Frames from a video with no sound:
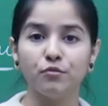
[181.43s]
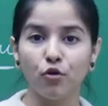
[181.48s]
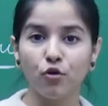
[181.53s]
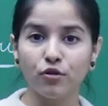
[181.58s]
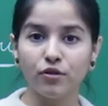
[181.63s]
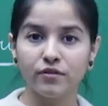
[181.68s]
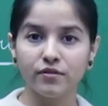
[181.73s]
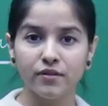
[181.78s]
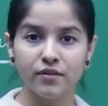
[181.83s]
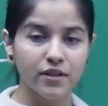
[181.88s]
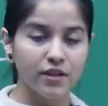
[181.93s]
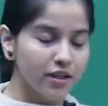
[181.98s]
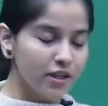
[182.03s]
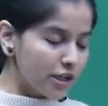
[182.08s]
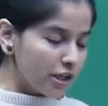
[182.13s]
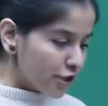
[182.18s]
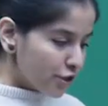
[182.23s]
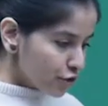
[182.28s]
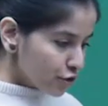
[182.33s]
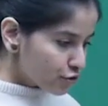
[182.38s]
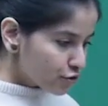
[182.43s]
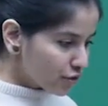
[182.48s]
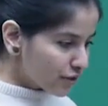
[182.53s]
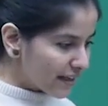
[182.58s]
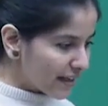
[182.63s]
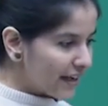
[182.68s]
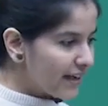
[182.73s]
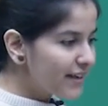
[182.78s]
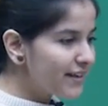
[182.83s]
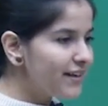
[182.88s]
more. So
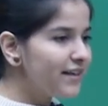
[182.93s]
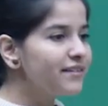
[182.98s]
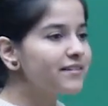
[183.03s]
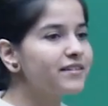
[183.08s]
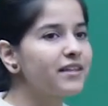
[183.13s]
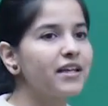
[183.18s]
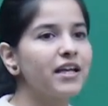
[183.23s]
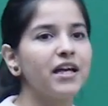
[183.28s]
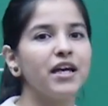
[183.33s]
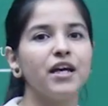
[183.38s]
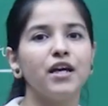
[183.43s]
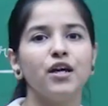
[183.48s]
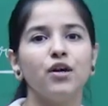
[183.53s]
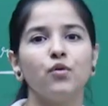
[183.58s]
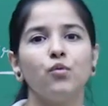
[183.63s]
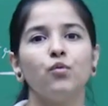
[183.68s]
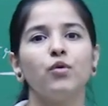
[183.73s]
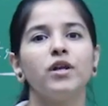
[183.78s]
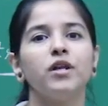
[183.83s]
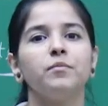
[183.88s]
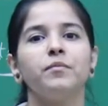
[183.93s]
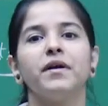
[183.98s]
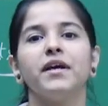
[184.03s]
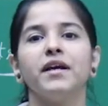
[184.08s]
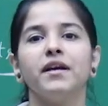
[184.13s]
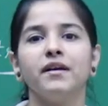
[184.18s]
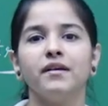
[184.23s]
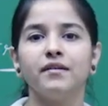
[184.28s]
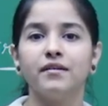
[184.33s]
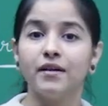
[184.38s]
gaining 3 will
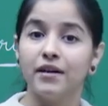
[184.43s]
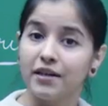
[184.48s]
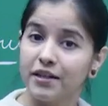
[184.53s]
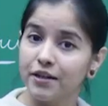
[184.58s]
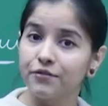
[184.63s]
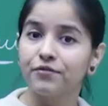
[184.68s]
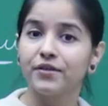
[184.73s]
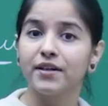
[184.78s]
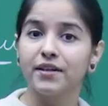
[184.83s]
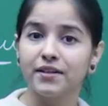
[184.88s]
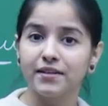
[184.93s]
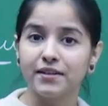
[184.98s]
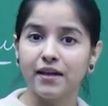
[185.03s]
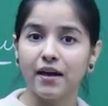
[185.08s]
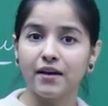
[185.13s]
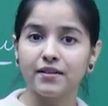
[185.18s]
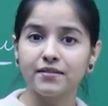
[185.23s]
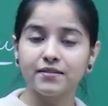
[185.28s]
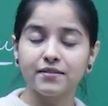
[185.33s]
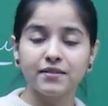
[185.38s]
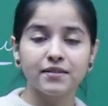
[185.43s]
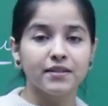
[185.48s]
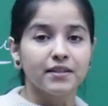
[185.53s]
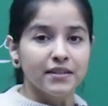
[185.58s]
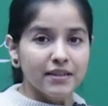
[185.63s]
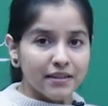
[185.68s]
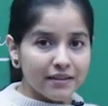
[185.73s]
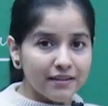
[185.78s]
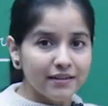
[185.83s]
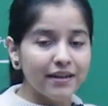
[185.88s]
be a difficult task
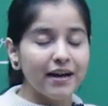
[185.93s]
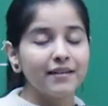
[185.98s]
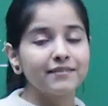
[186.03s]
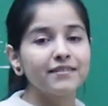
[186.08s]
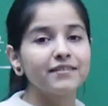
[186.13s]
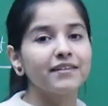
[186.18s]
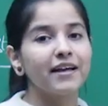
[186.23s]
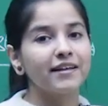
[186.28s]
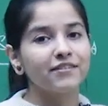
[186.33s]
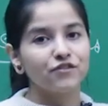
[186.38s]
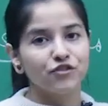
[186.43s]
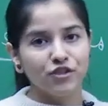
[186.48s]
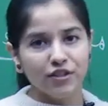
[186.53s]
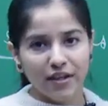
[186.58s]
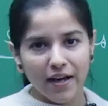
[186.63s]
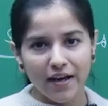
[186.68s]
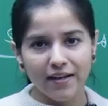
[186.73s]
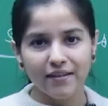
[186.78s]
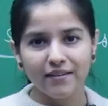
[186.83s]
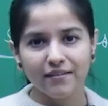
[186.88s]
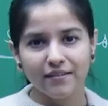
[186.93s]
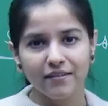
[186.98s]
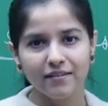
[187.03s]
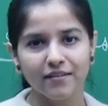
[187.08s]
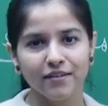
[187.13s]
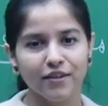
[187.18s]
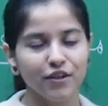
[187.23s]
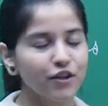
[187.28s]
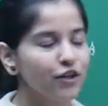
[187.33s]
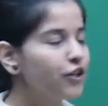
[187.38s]
rather than sharing.
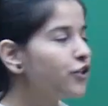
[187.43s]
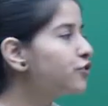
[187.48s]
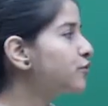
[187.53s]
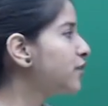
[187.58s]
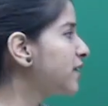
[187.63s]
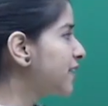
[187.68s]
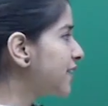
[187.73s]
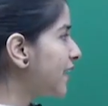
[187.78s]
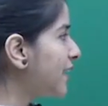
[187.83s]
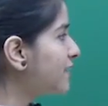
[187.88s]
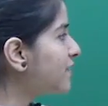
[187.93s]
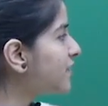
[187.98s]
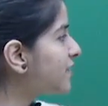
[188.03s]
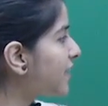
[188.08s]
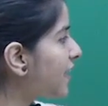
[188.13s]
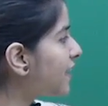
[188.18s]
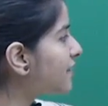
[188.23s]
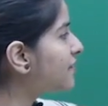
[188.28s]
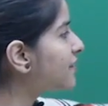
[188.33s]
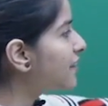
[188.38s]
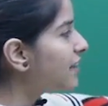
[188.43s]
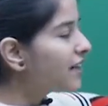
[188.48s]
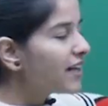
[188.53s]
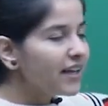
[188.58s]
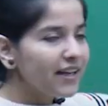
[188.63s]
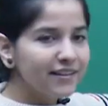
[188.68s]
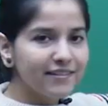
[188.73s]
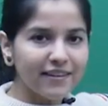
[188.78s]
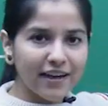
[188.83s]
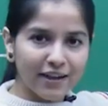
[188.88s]
So it can share
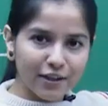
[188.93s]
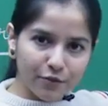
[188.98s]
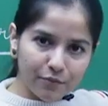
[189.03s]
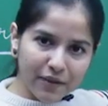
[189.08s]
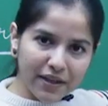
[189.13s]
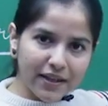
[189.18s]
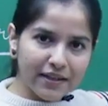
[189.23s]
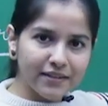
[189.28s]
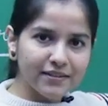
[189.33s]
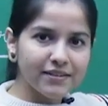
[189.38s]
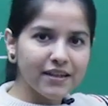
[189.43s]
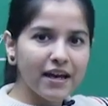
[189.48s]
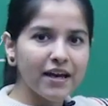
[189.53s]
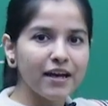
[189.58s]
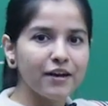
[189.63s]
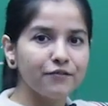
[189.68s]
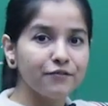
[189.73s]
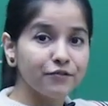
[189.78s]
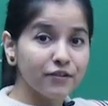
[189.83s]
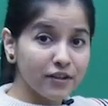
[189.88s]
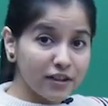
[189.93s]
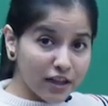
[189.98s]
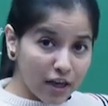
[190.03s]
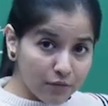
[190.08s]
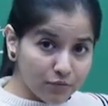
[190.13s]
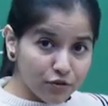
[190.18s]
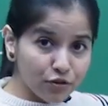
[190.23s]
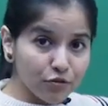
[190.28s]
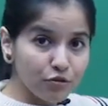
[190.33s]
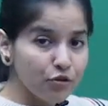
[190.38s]
3 that means I have
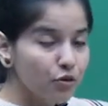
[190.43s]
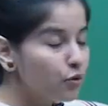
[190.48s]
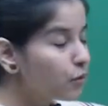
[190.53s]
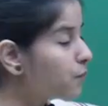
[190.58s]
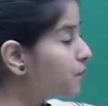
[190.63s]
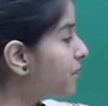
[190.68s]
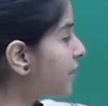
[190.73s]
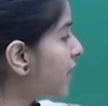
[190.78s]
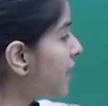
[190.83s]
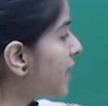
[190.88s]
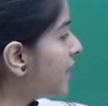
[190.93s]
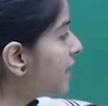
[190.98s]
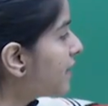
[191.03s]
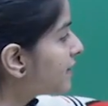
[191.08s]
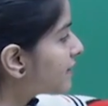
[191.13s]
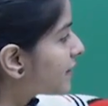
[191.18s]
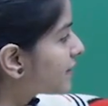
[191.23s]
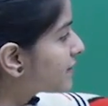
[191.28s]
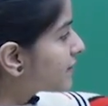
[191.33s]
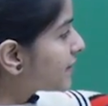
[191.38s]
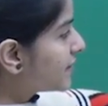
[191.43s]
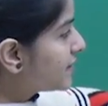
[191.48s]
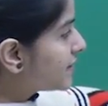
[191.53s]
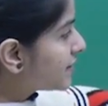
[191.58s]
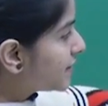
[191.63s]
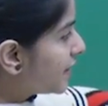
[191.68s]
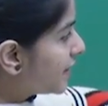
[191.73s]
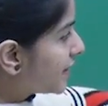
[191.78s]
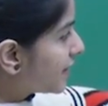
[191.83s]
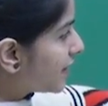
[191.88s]
come to know that
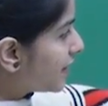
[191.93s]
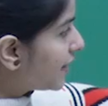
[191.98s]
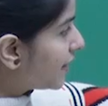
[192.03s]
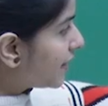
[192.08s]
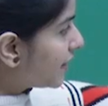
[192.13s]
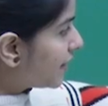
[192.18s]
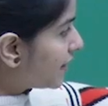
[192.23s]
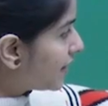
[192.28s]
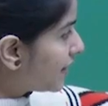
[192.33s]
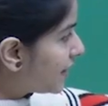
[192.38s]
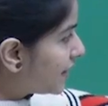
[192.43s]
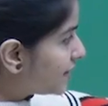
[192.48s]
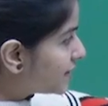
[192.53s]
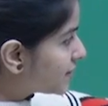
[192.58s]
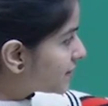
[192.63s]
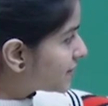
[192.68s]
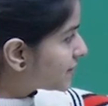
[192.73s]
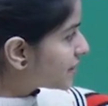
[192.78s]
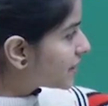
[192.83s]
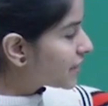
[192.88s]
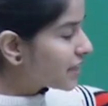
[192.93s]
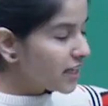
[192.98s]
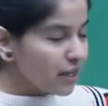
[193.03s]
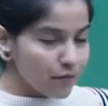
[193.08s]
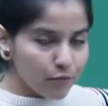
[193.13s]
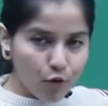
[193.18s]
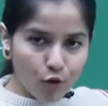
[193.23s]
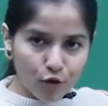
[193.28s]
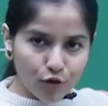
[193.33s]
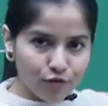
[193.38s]
since it, needs 3
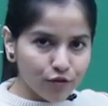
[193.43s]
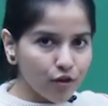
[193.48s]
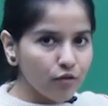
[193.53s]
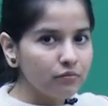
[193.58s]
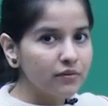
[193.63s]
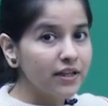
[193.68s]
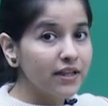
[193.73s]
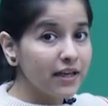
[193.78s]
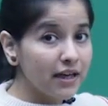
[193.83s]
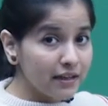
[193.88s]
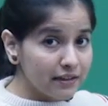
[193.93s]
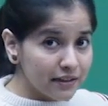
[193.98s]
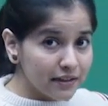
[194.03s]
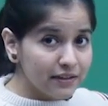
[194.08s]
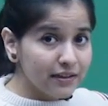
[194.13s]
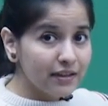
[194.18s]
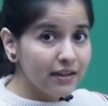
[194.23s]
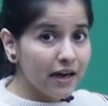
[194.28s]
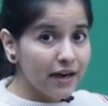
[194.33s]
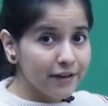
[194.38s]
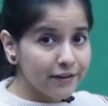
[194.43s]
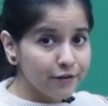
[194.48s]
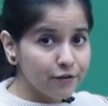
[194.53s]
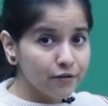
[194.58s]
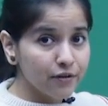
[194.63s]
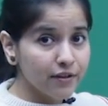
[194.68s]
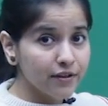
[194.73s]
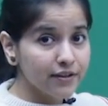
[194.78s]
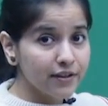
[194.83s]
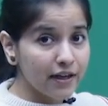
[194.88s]
more from the another,
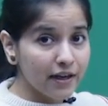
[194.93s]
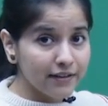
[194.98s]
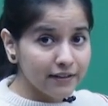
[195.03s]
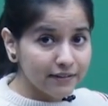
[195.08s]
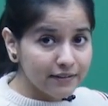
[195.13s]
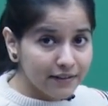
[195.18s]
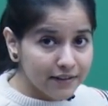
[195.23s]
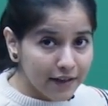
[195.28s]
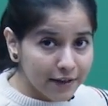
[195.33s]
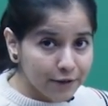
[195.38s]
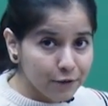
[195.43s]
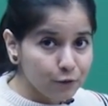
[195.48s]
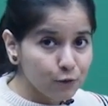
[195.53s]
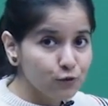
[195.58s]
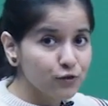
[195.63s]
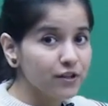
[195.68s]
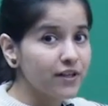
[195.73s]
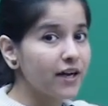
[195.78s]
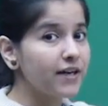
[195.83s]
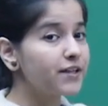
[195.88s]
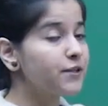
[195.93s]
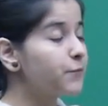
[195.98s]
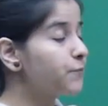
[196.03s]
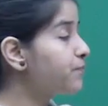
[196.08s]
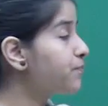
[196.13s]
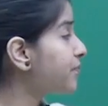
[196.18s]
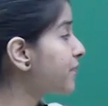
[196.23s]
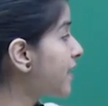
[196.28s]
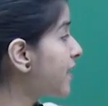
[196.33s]
uh, another nitrogen atom